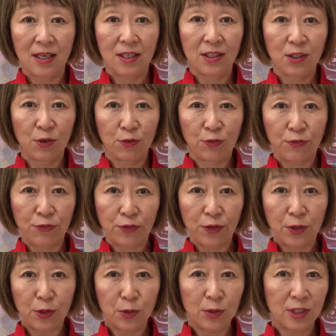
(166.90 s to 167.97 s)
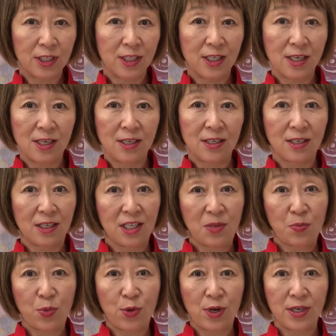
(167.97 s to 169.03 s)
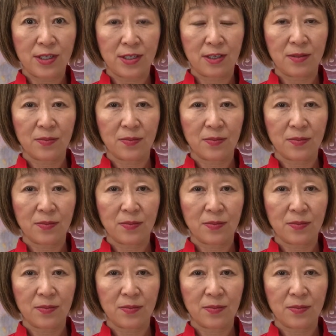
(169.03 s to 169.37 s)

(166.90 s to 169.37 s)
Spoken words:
You feel the change in pressure.